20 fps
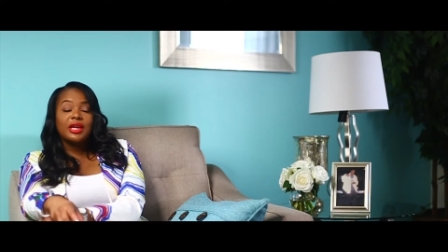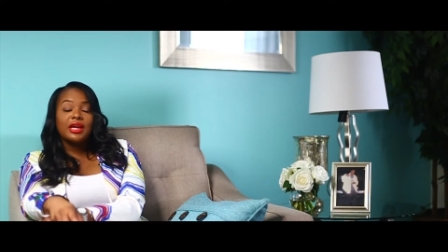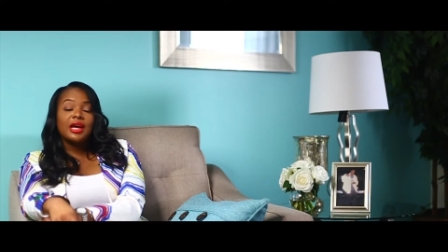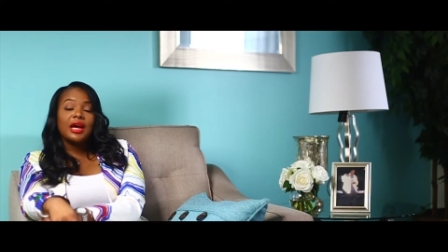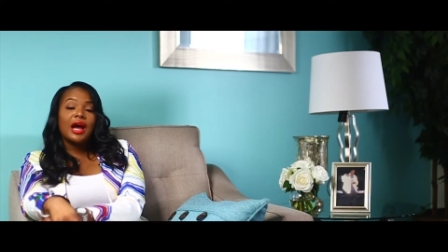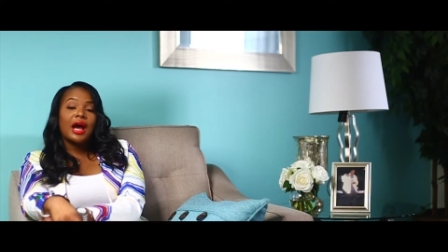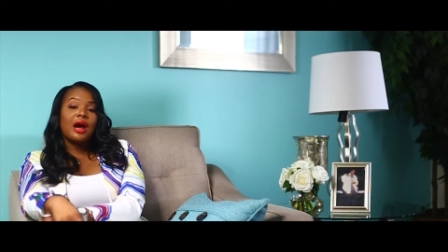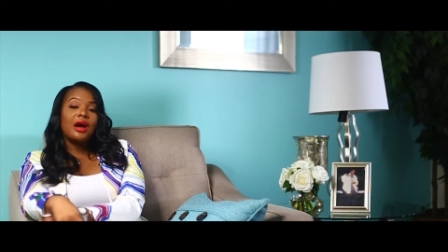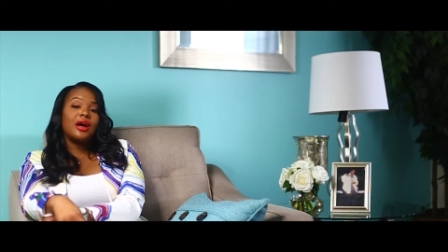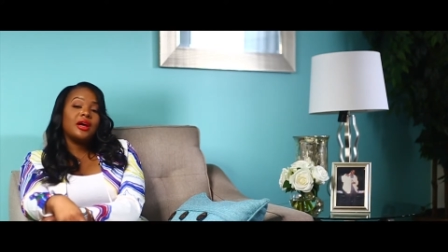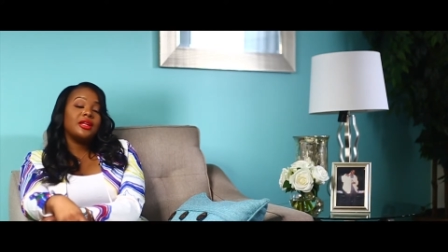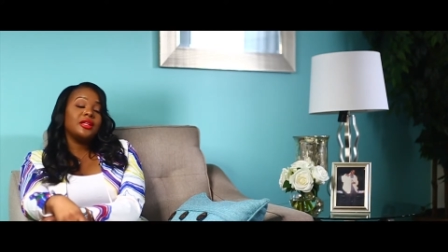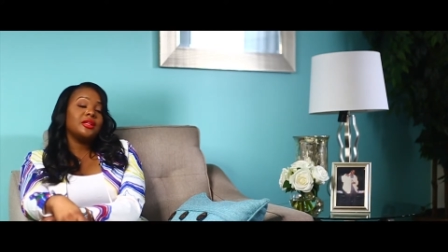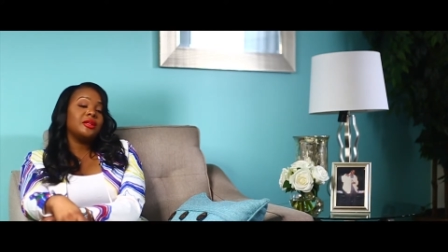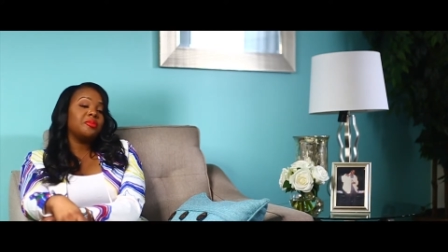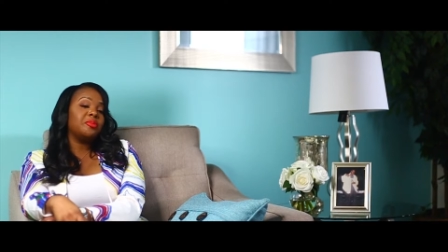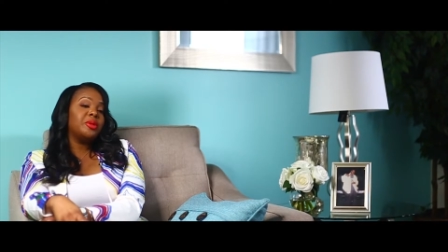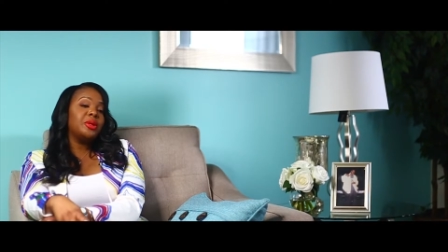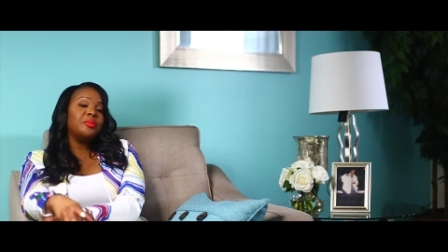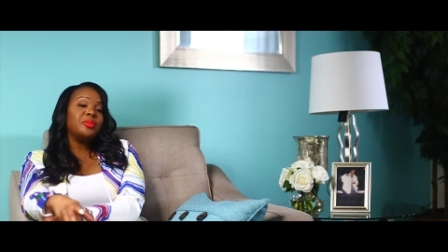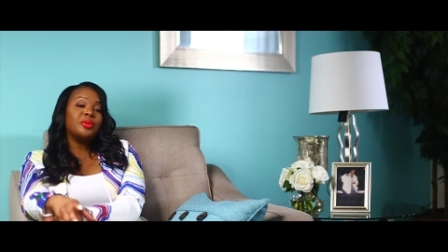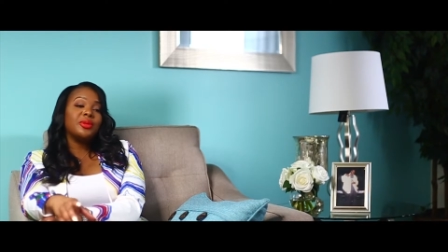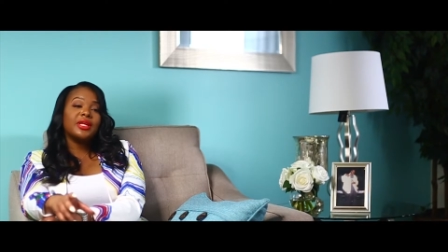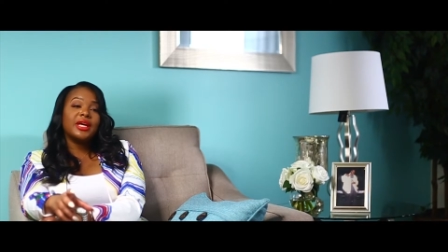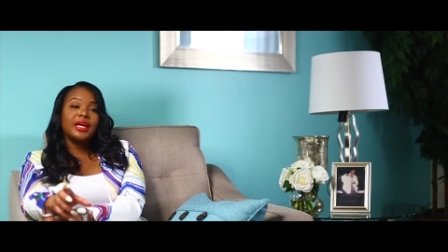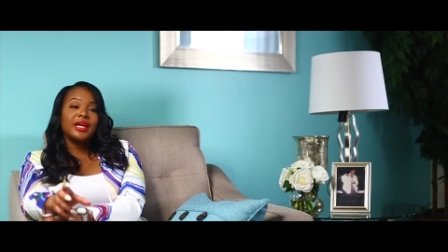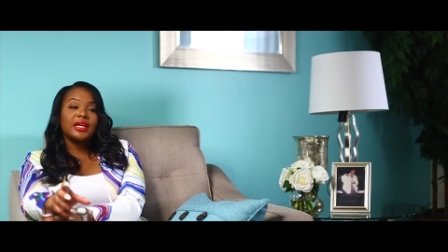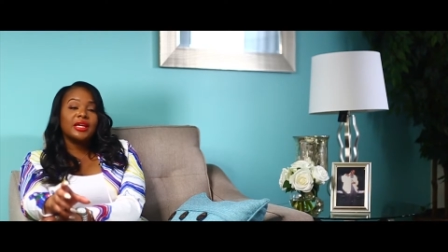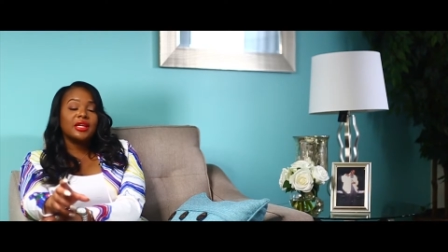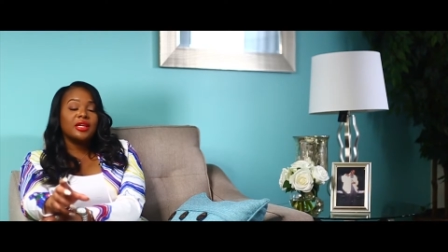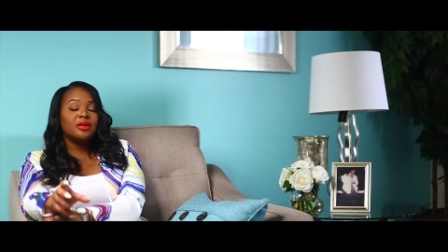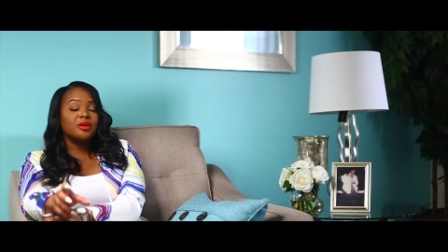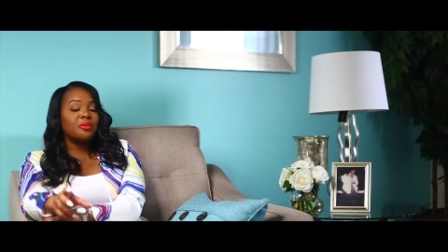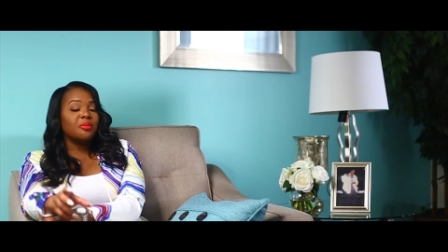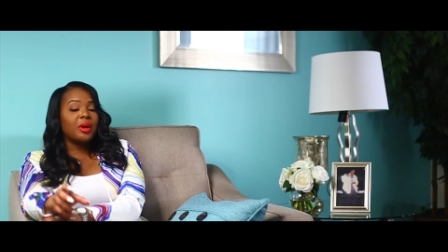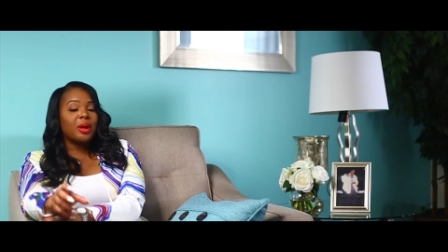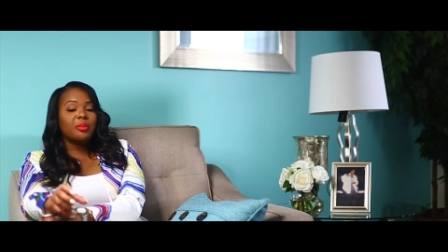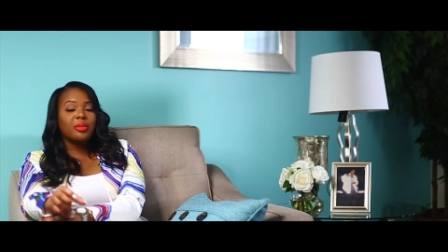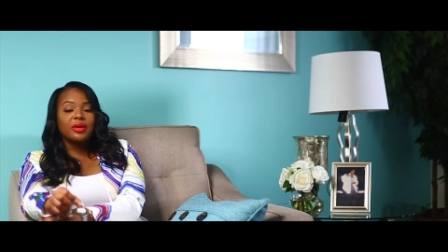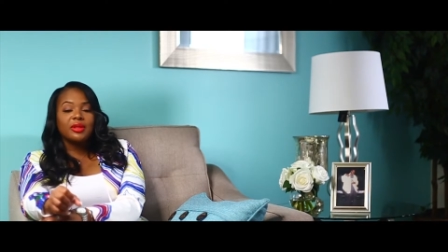The people that killed
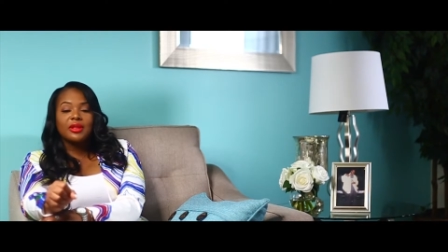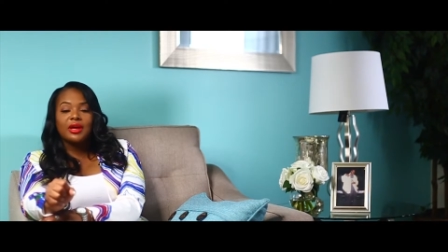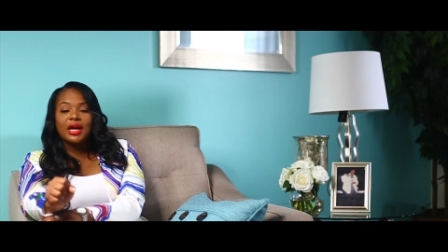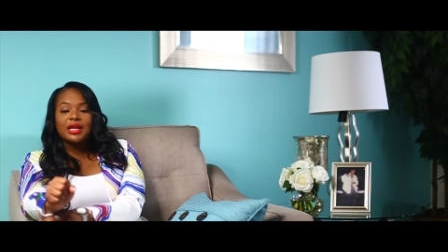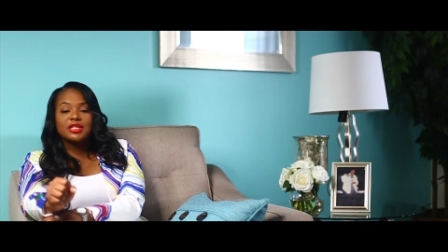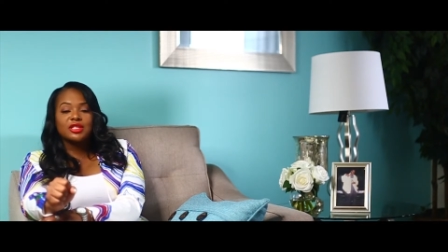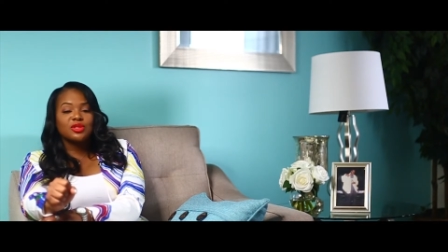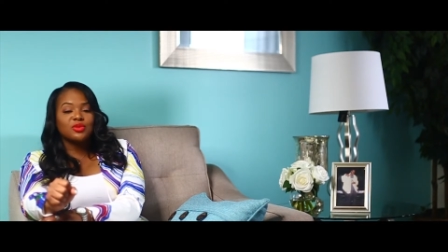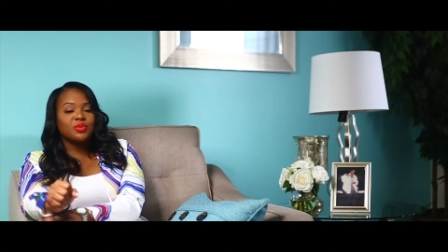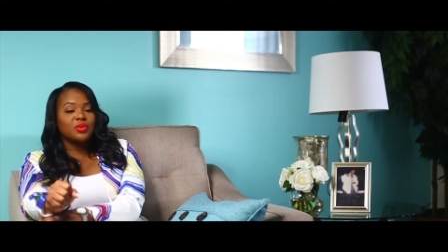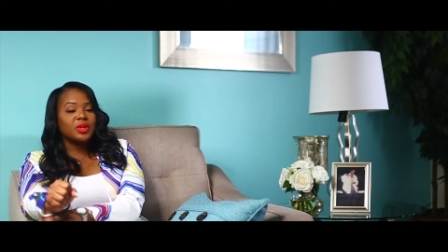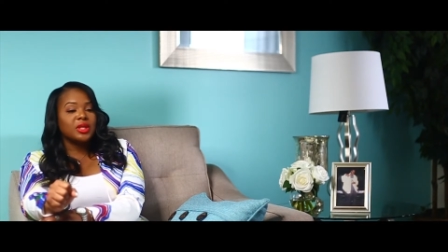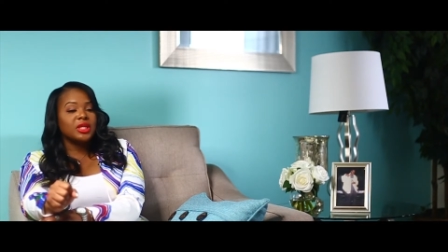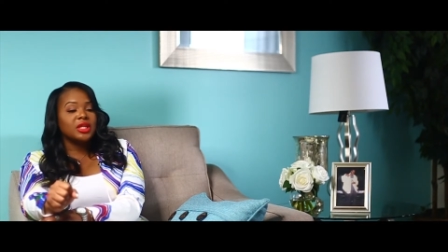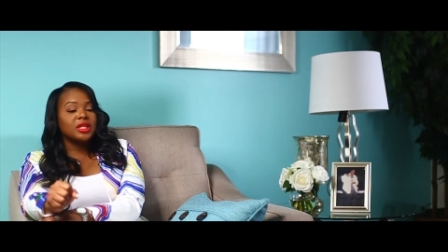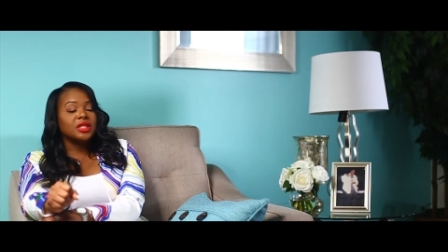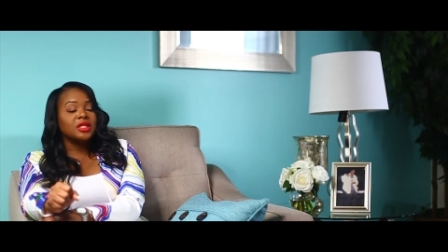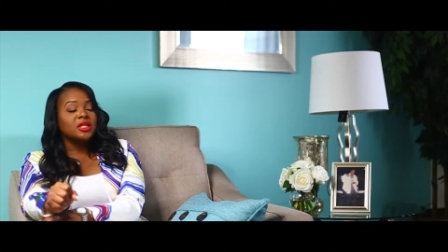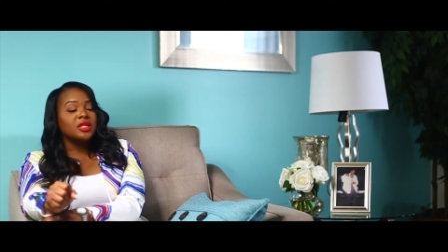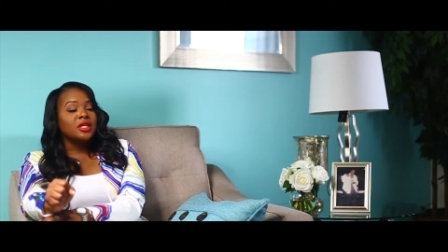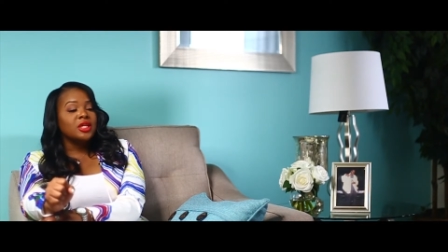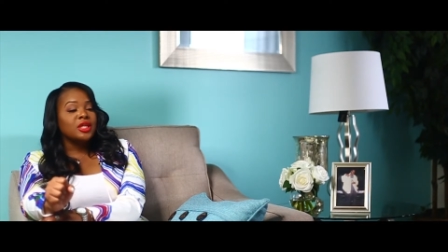my brother, I just wanted